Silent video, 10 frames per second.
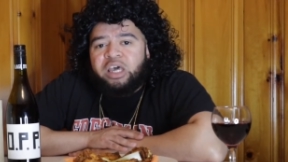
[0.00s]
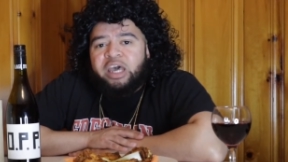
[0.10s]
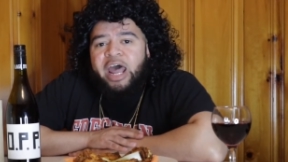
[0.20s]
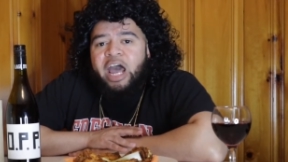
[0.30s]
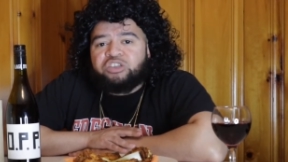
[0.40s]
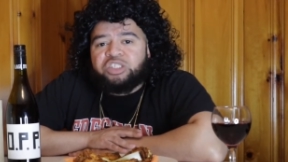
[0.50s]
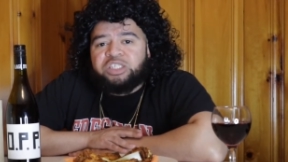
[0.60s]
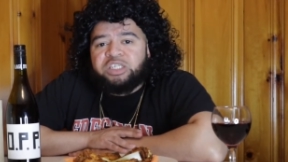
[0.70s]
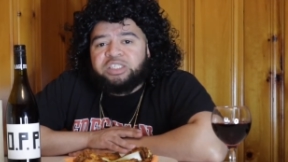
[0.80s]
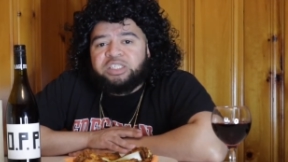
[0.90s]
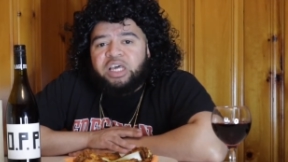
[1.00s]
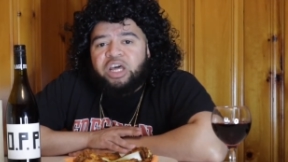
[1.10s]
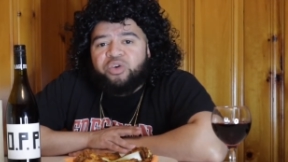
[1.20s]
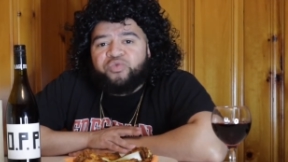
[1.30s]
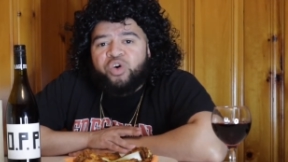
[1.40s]
and actresses
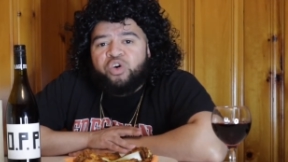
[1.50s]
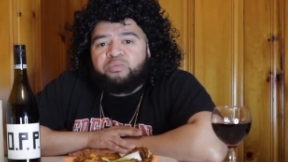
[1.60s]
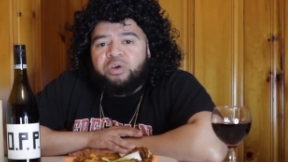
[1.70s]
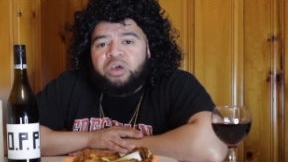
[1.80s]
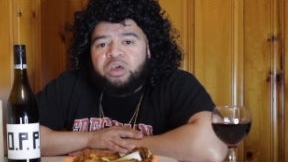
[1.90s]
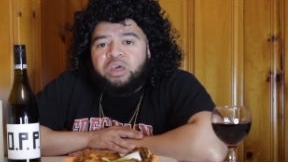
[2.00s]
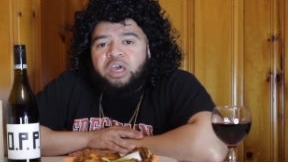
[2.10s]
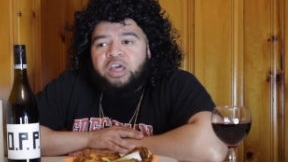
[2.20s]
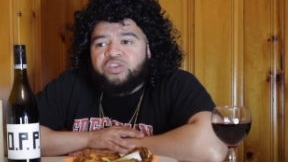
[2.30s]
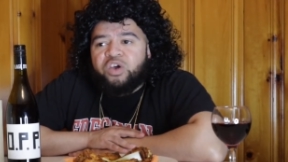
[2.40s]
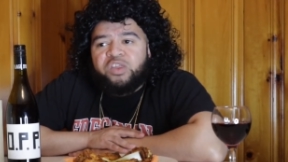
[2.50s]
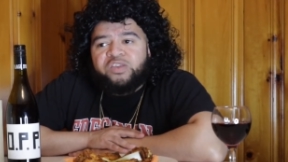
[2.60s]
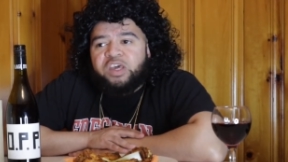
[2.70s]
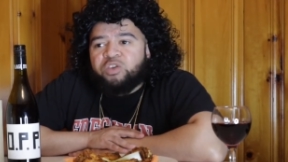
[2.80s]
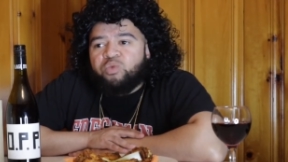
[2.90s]
in a film. It's good to
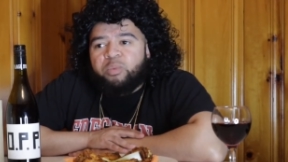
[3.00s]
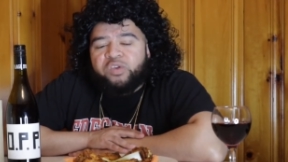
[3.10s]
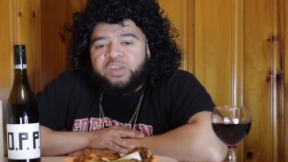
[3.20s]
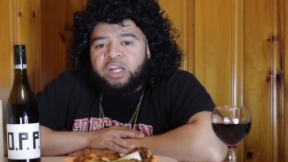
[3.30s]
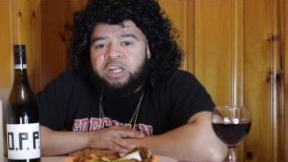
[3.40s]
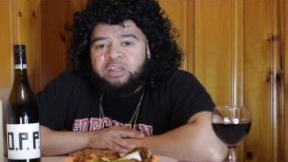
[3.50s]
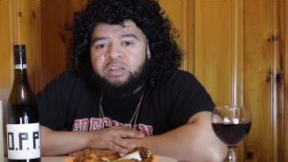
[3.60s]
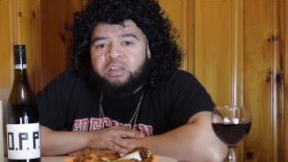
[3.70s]
see us represented.